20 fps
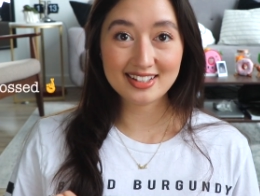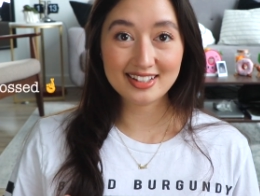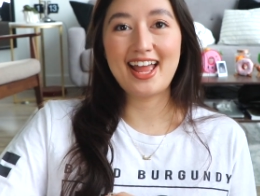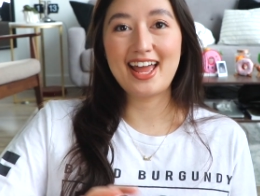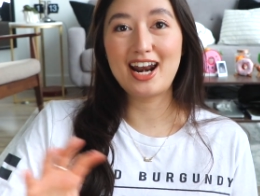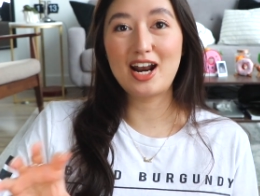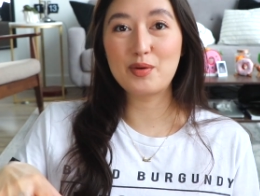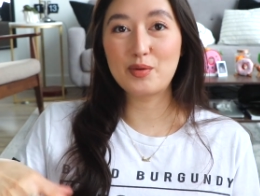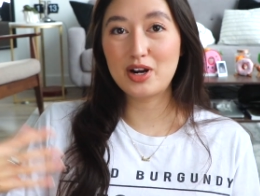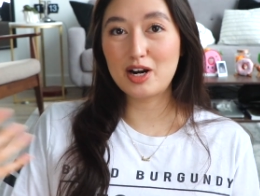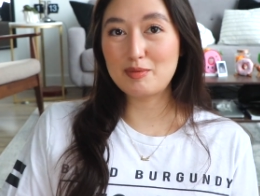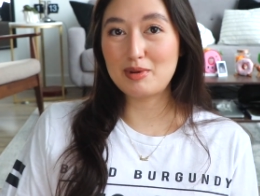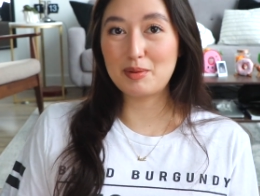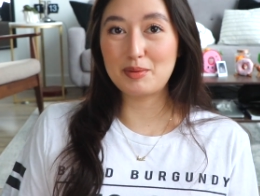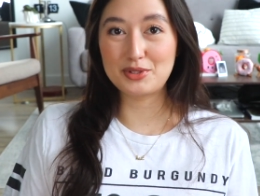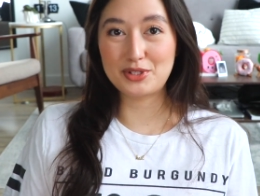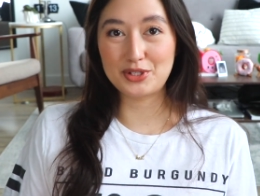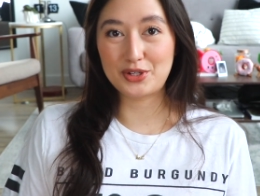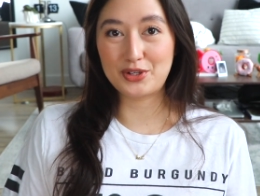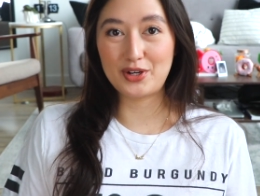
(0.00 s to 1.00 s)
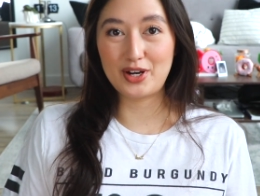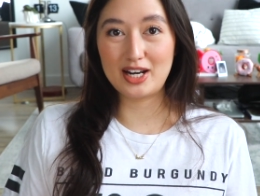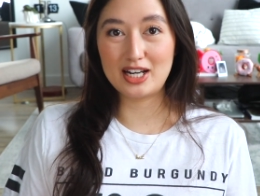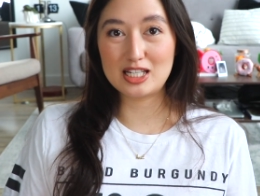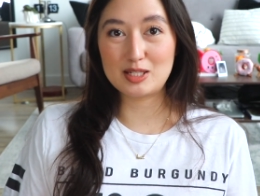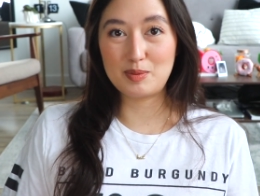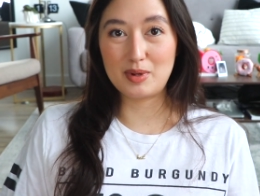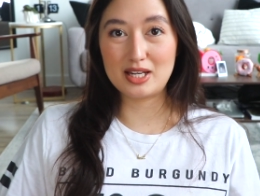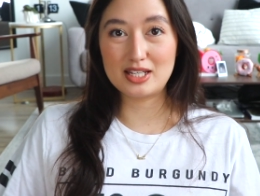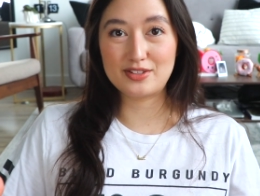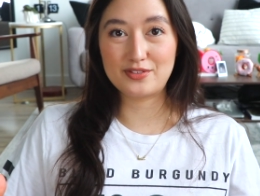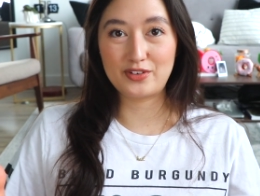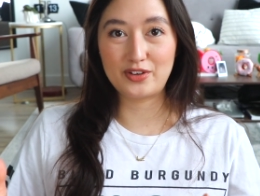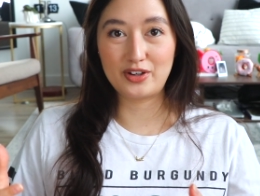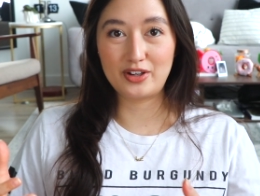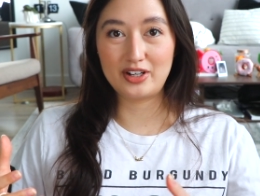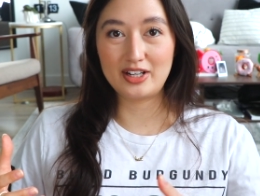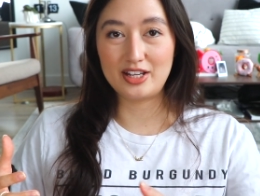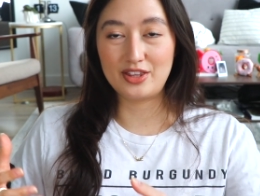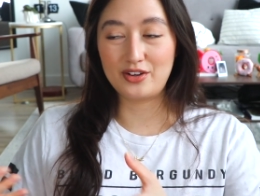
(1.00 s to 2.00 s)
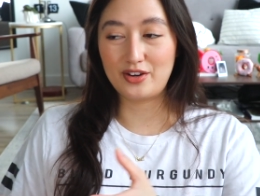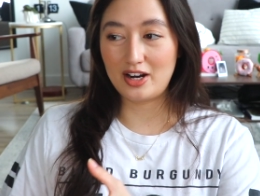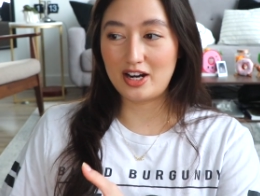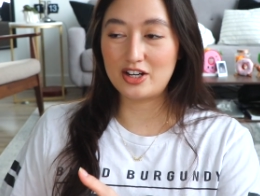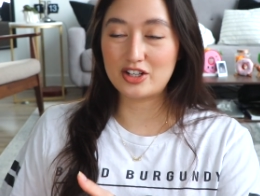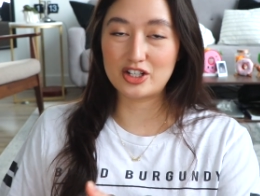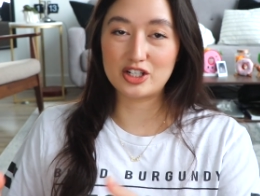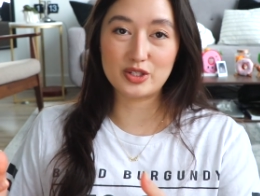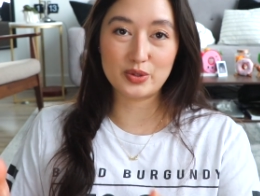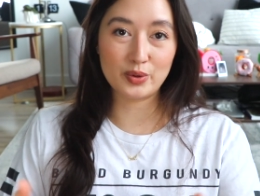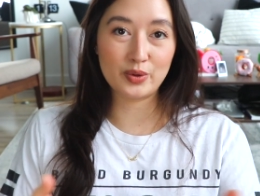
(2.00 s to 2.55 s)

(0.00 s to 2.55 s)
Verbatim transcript: and I want to be able to create a space for either Asians